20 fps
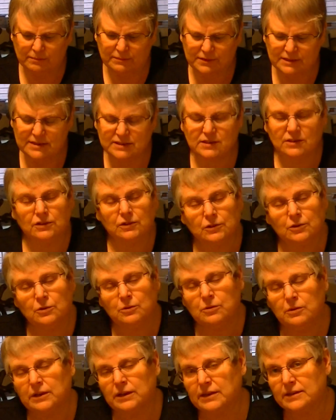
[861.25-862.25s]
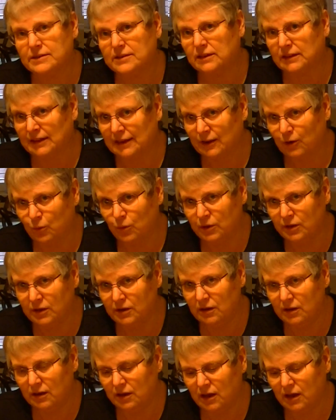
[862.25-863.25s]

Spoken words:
This glue is liquid.